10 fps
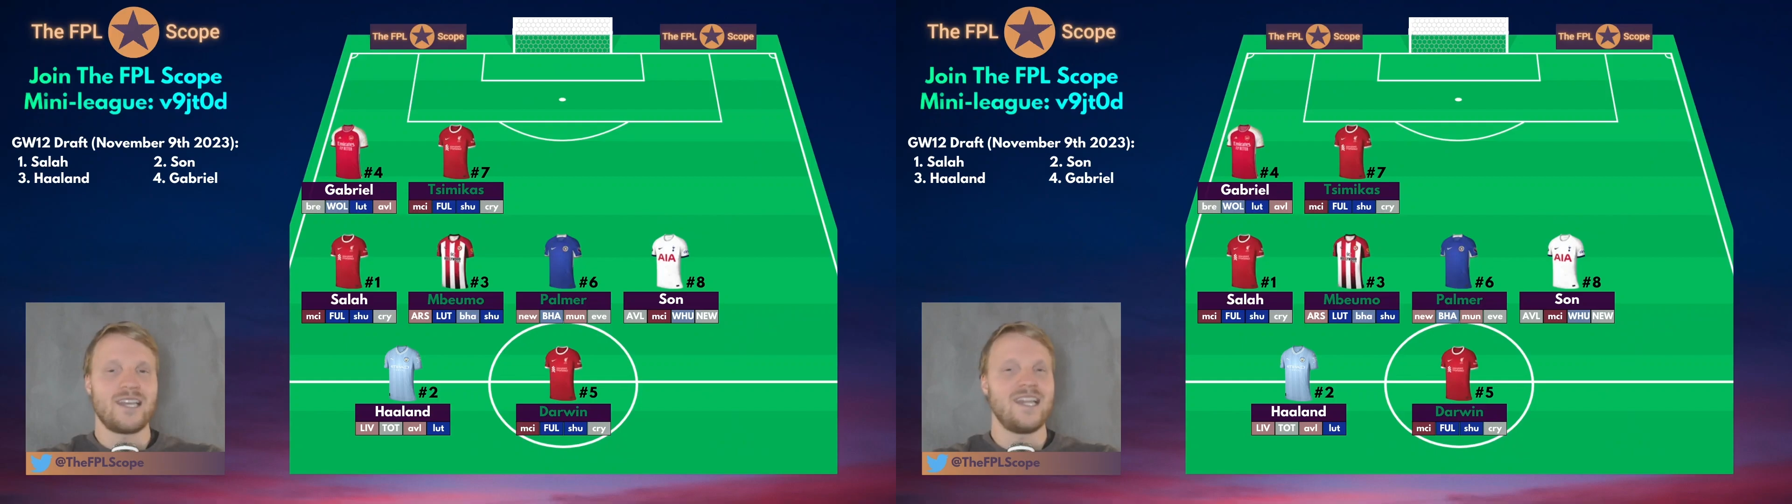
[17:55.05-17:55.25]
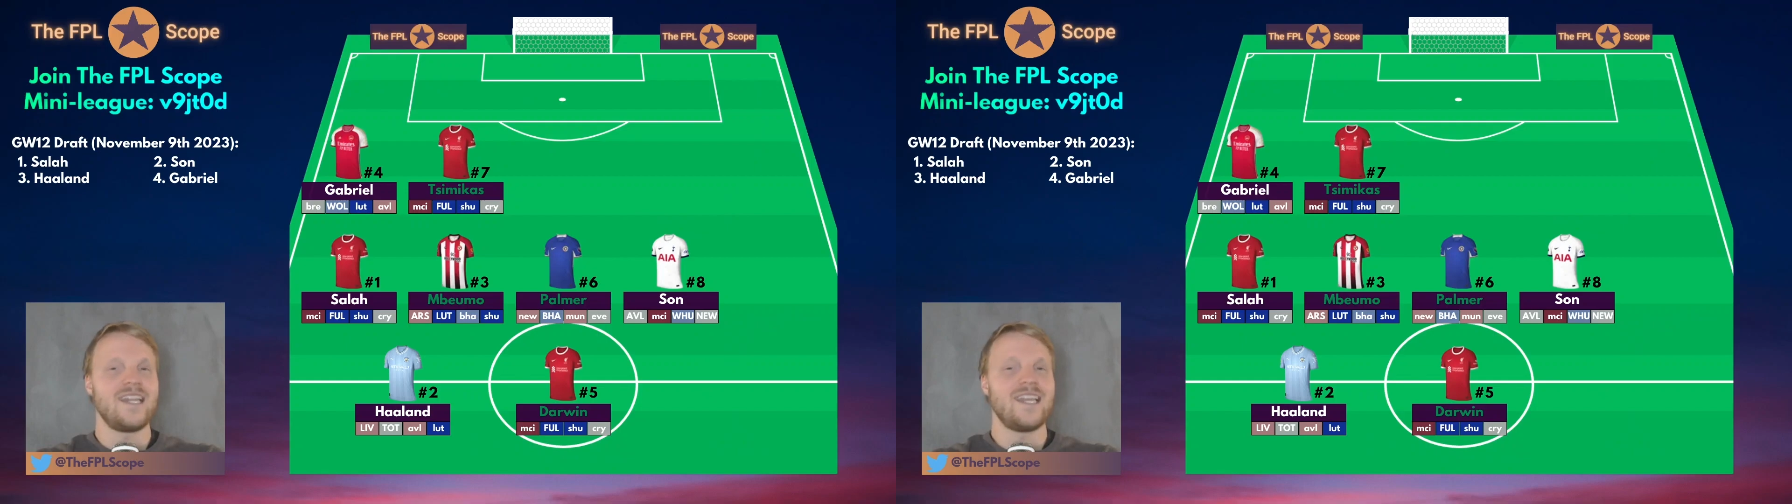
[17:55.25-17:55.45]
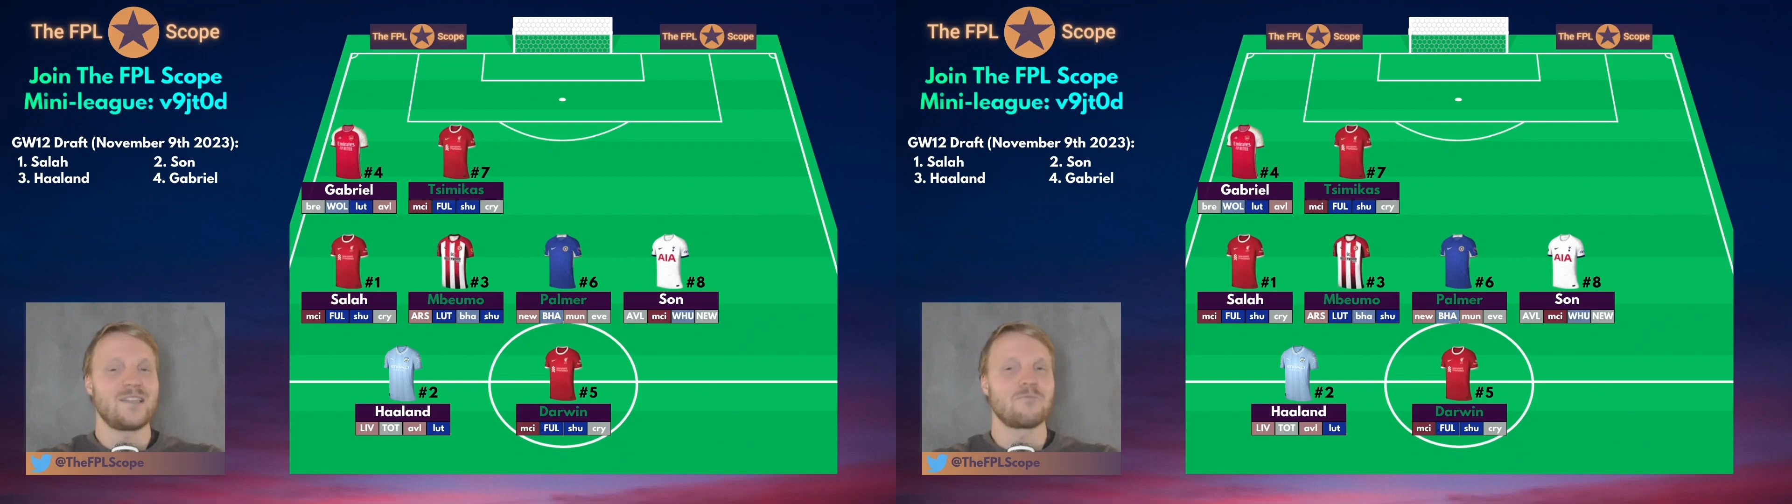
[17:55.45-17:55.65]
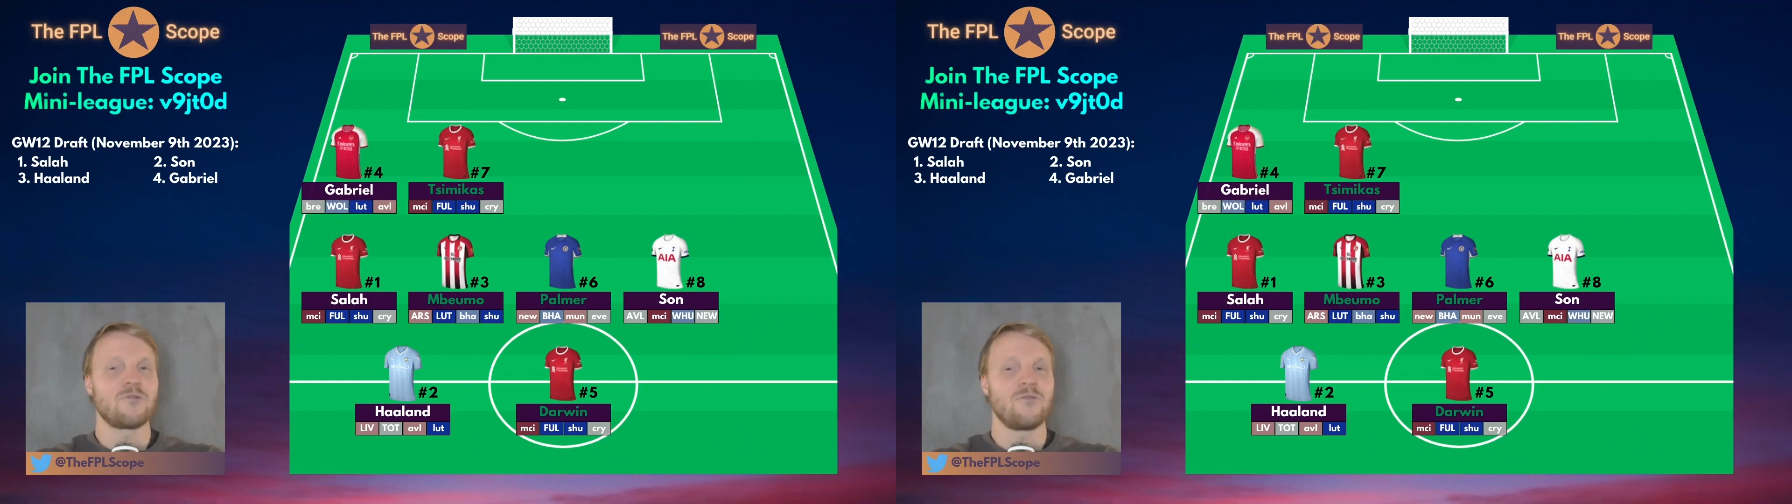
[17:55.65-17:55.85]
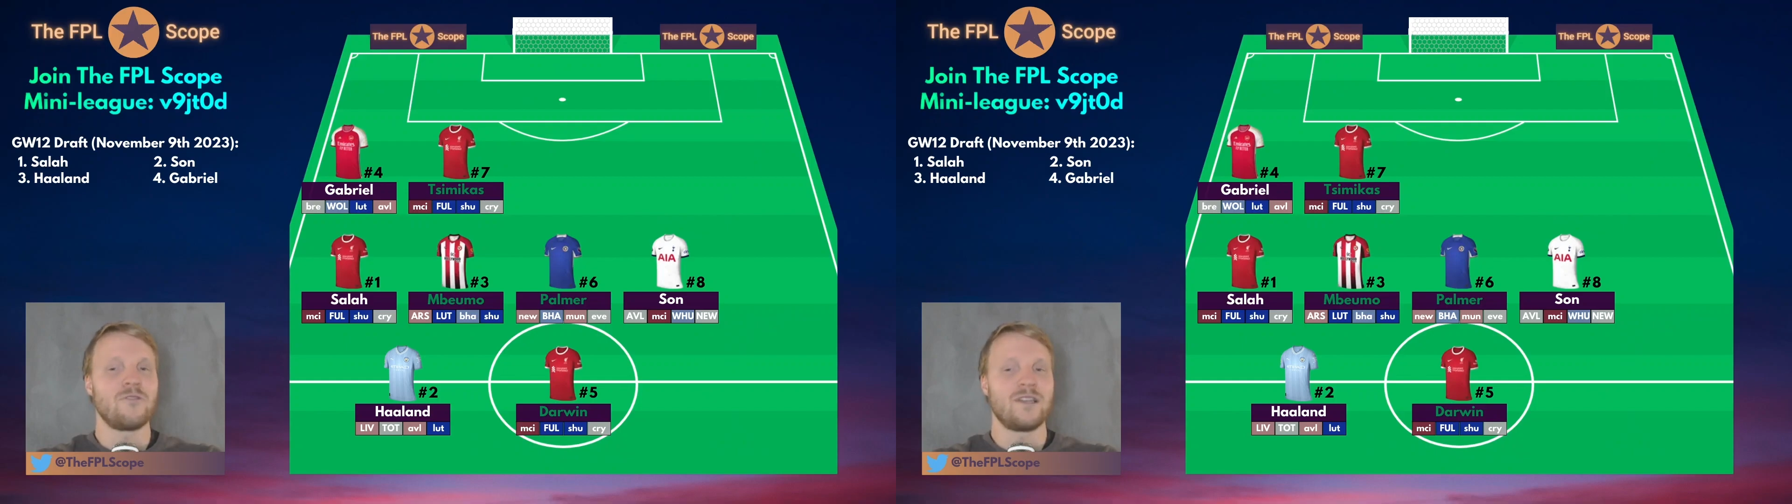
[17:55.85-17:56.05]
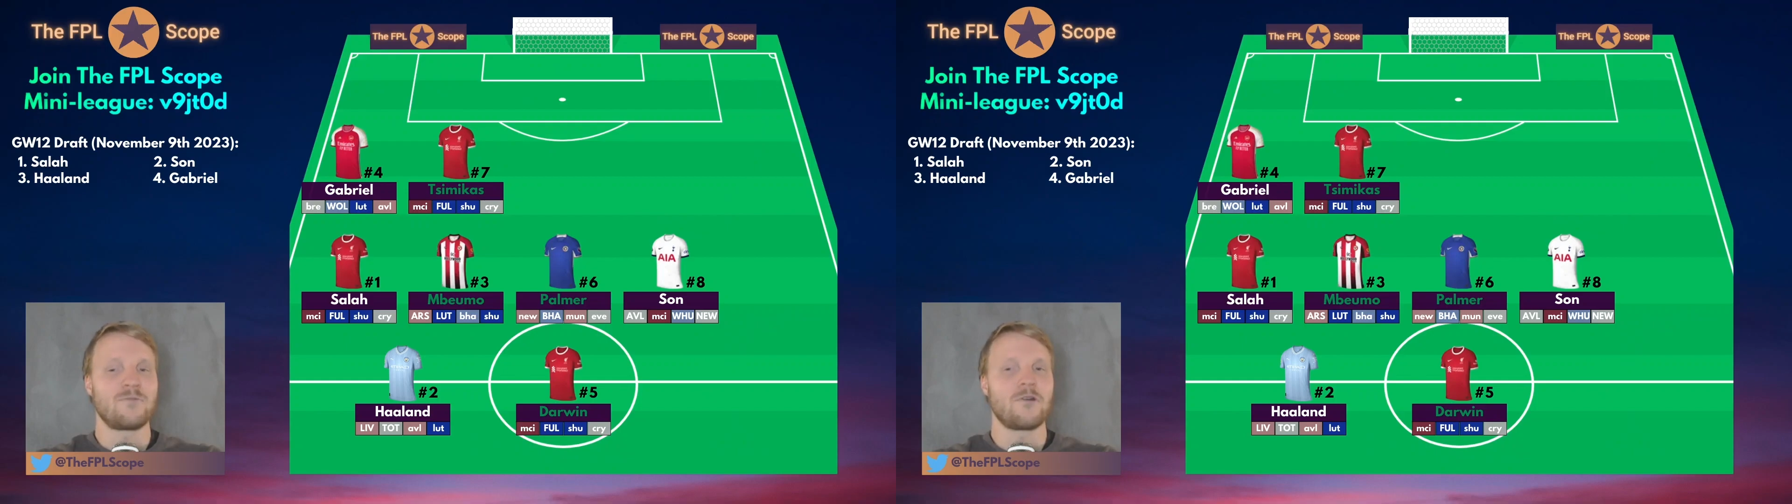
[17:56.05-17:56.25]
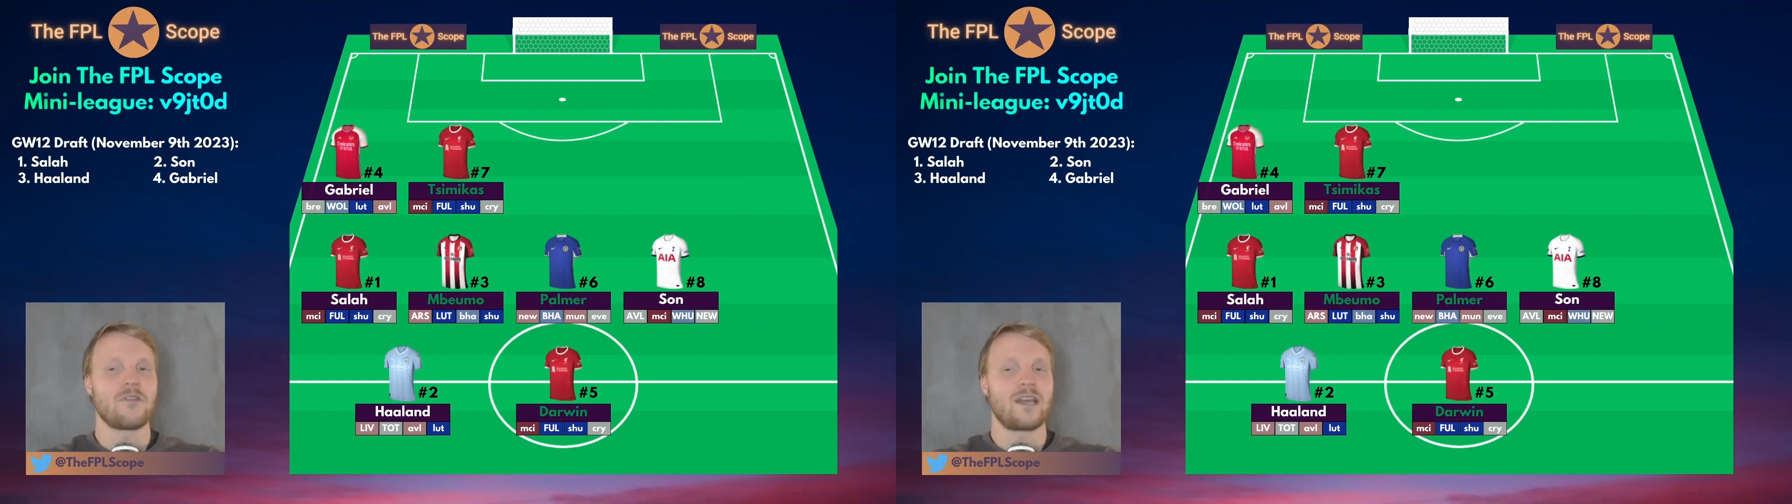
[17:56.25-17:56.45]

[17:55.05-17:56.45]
He needs to prove his worth